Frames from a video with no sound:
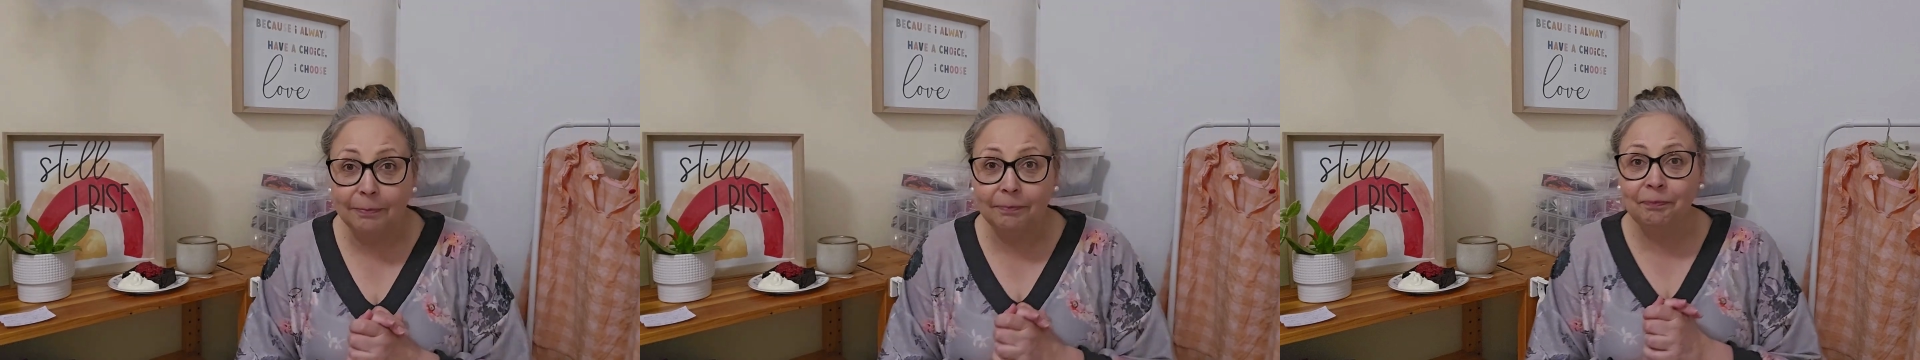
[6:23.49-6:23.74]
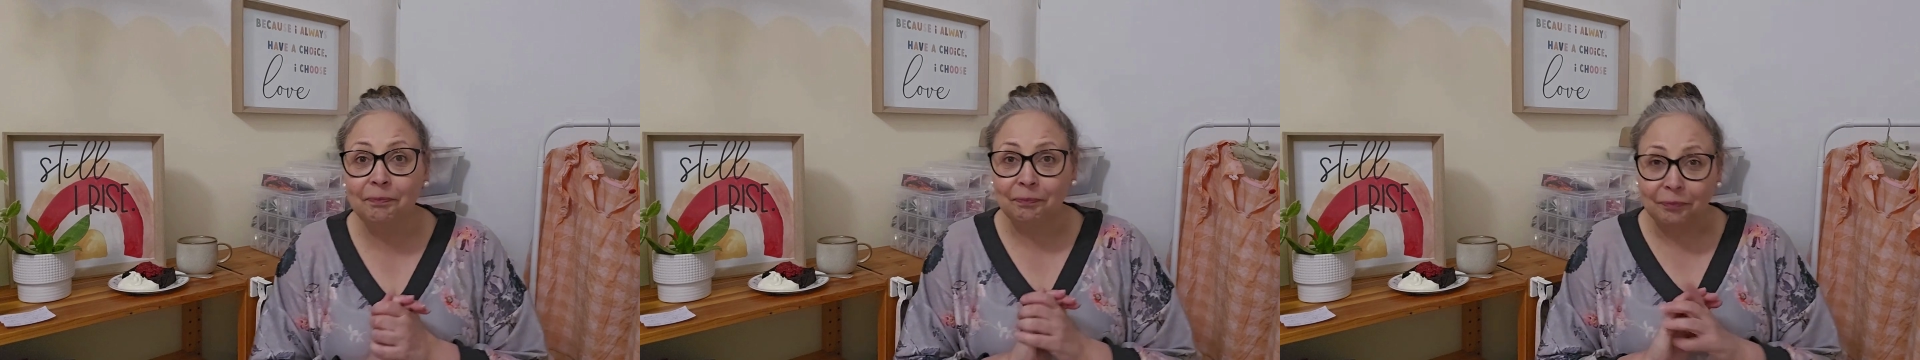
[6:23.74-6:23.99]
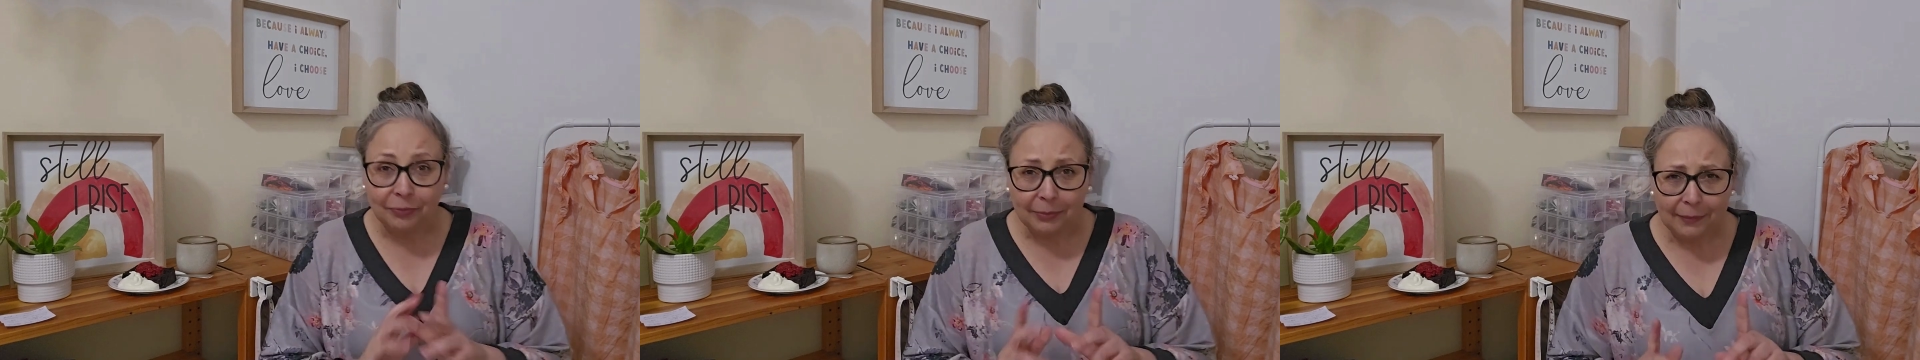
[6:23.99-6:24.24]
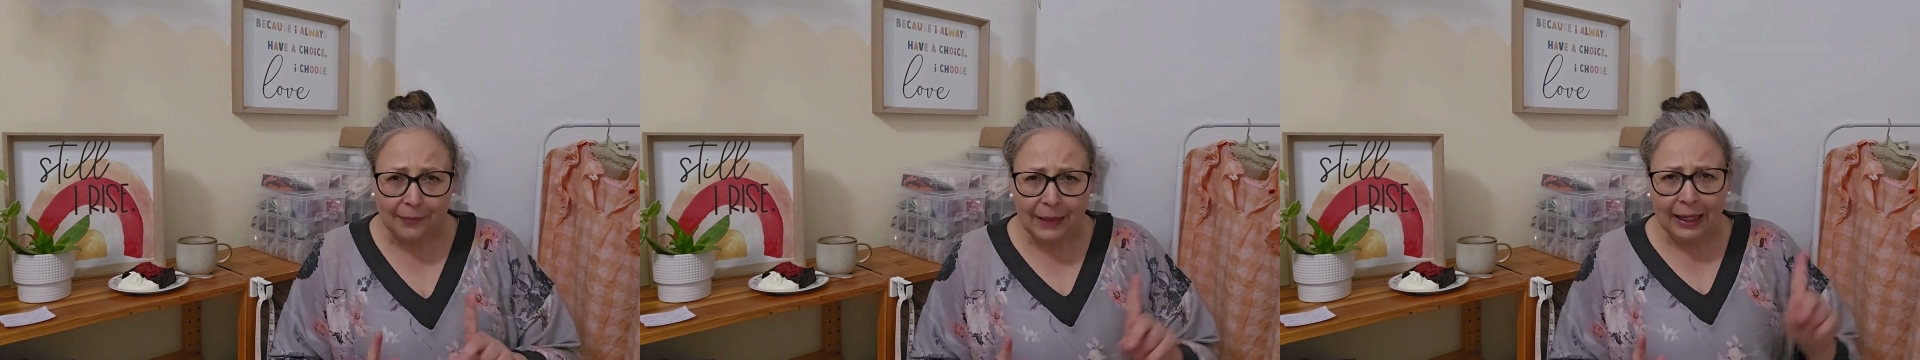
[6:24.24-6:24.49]

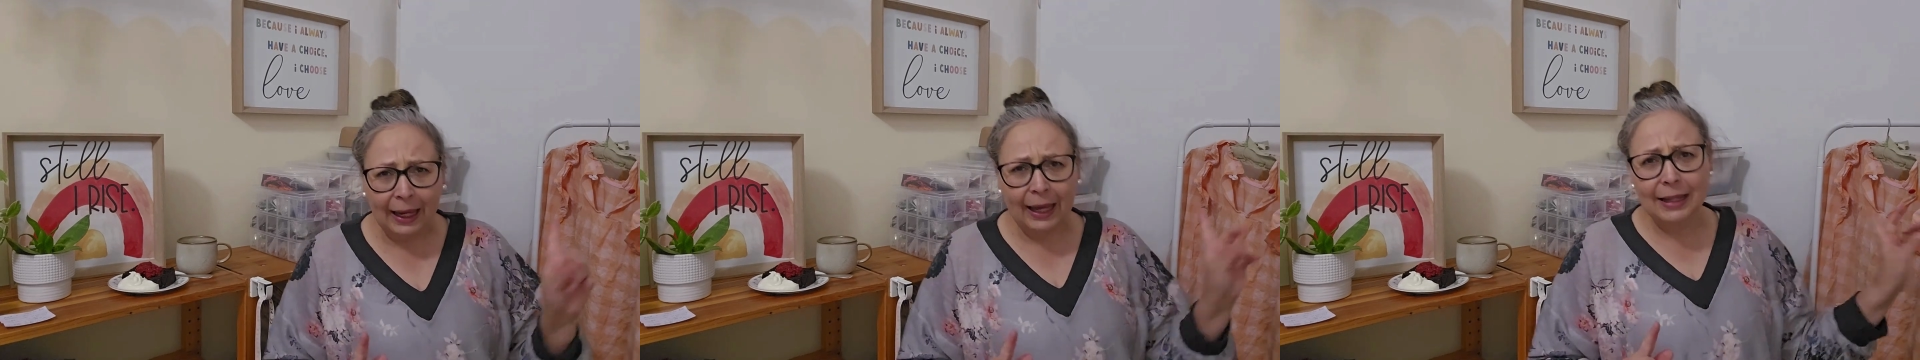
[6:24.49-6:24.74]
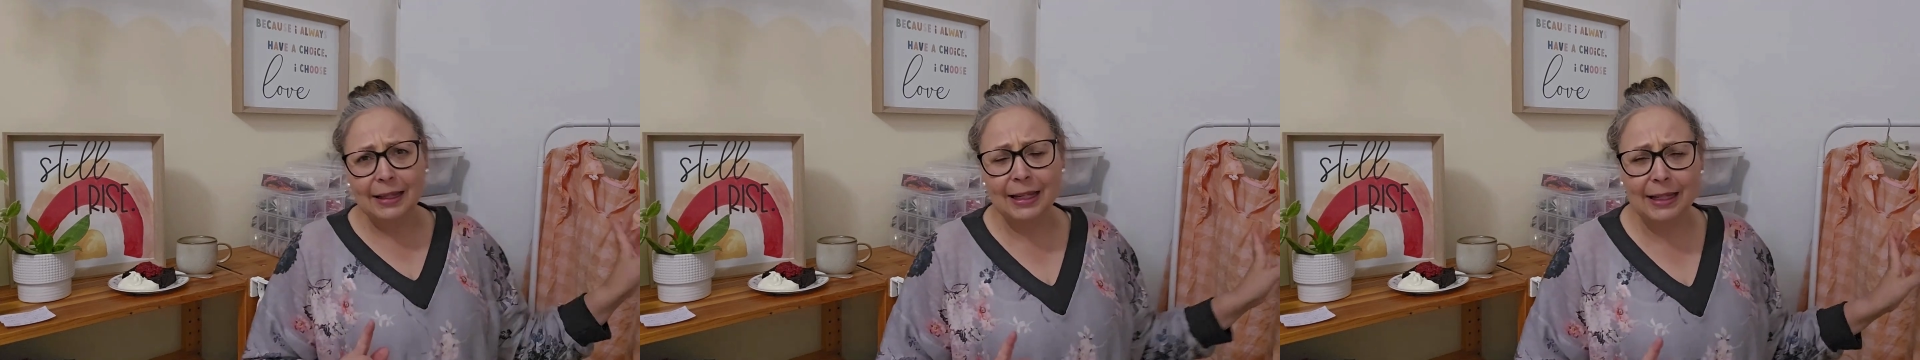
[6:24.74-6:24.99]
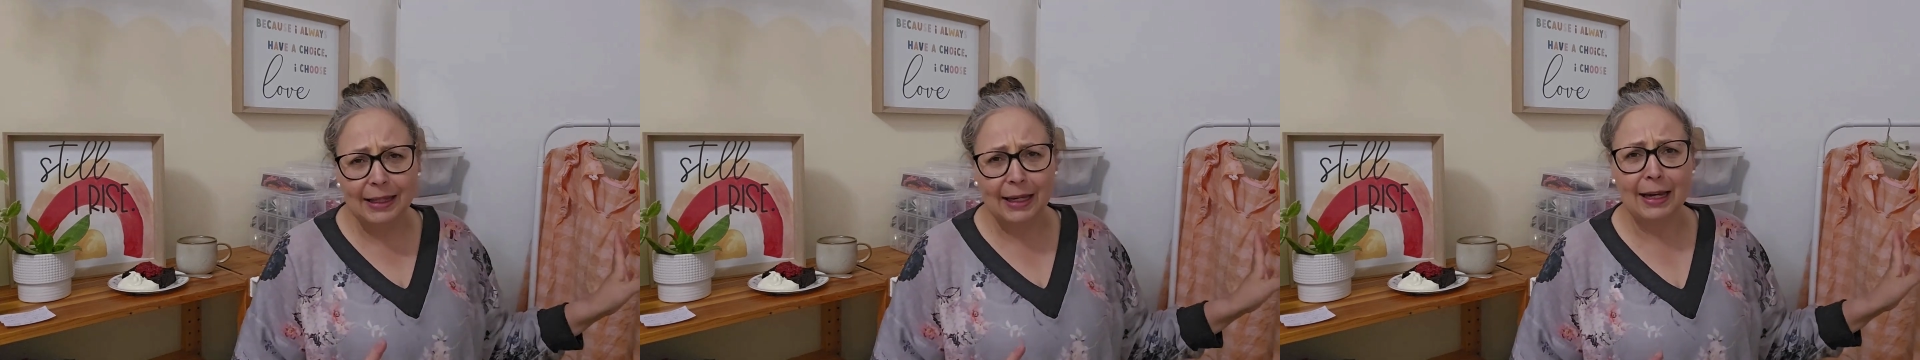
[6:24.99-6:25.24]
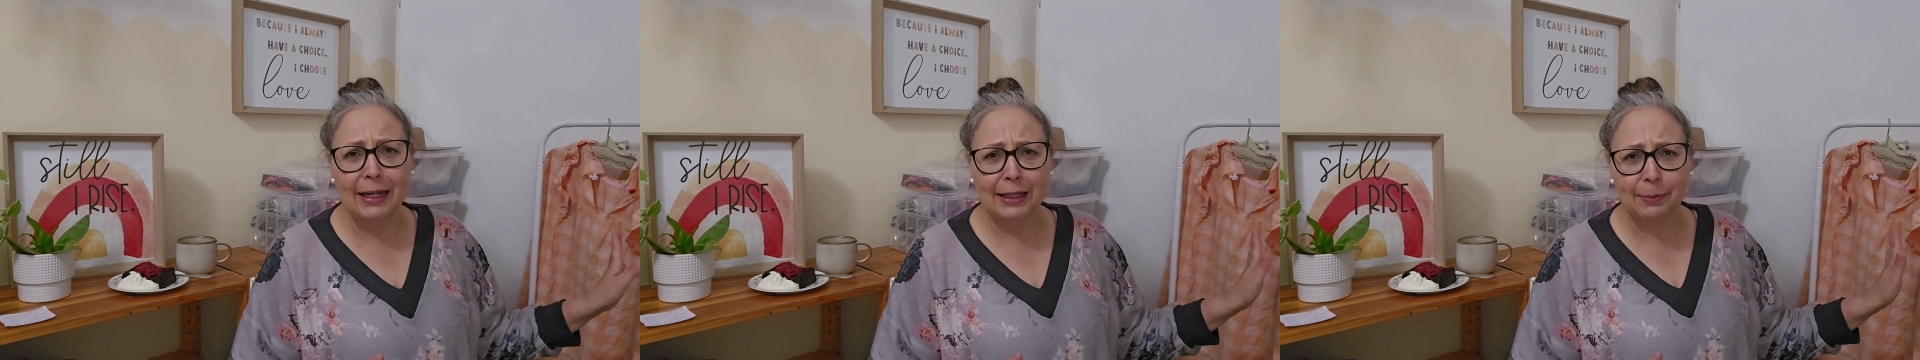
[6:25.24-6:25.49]
and this
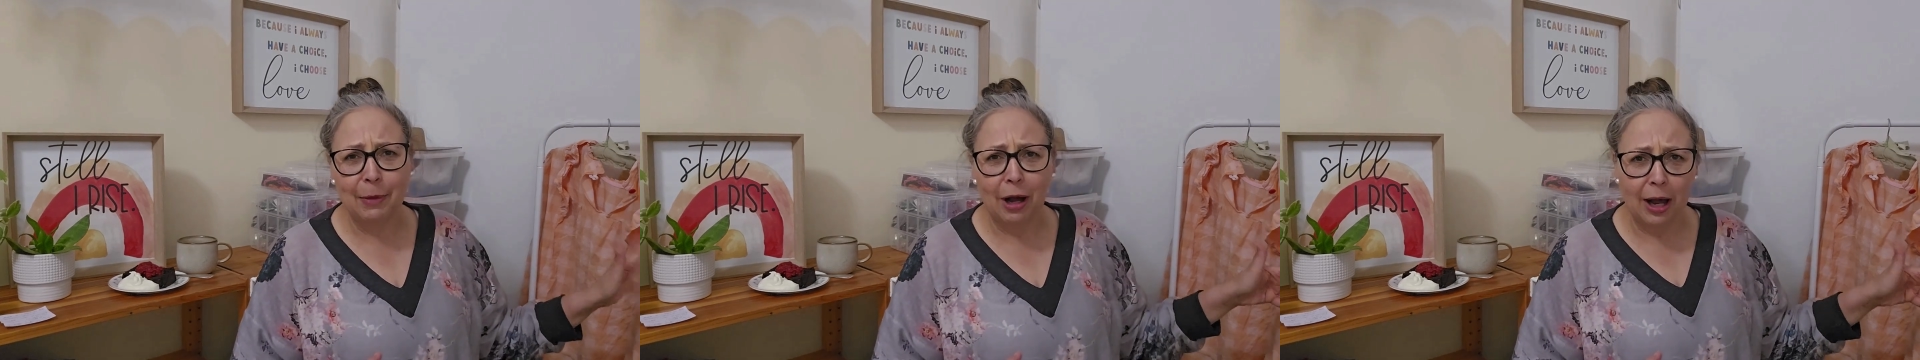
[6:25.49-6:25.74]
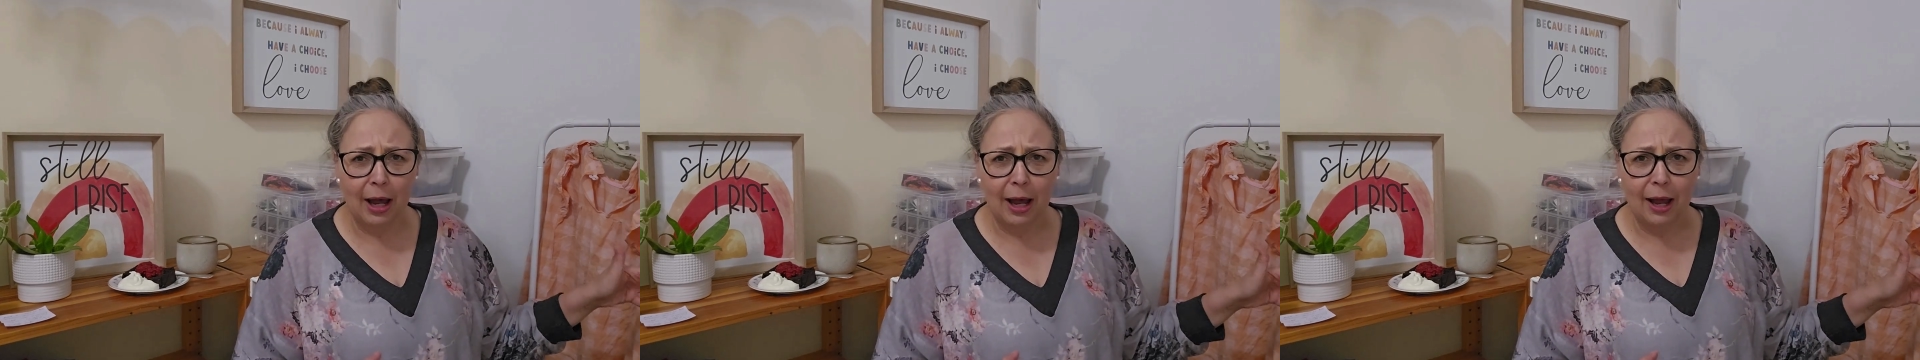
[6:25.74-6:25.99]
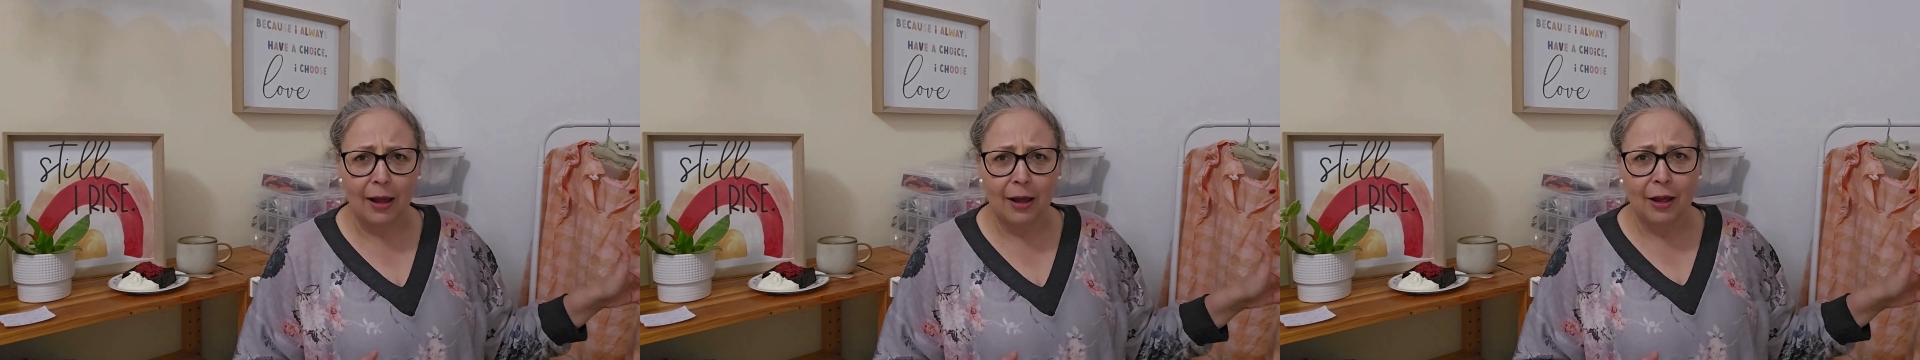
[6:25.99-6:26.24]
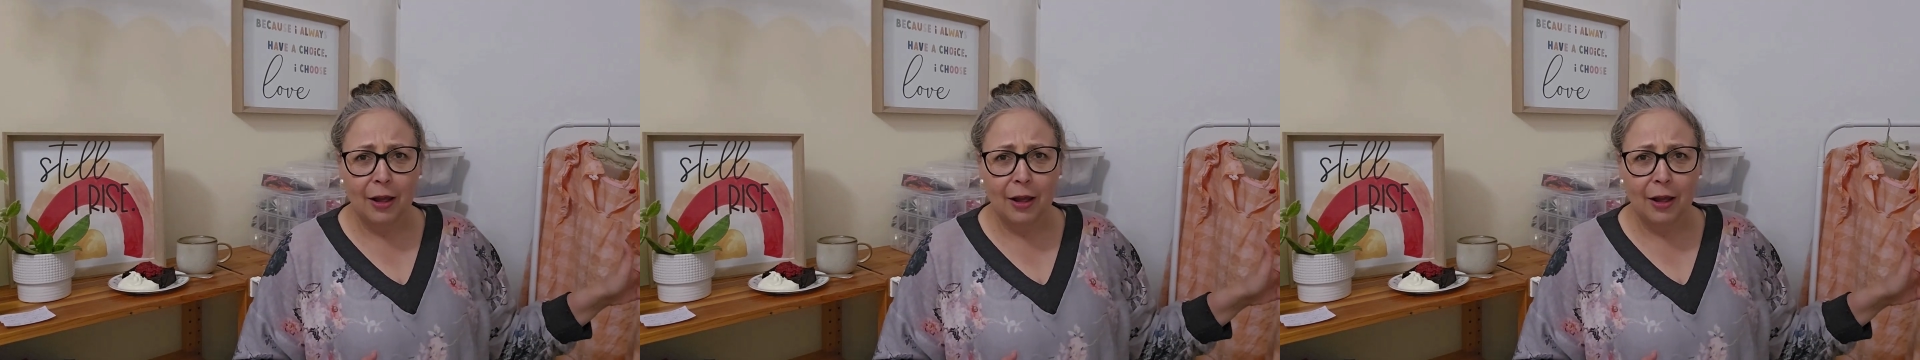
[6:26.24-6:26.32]
is my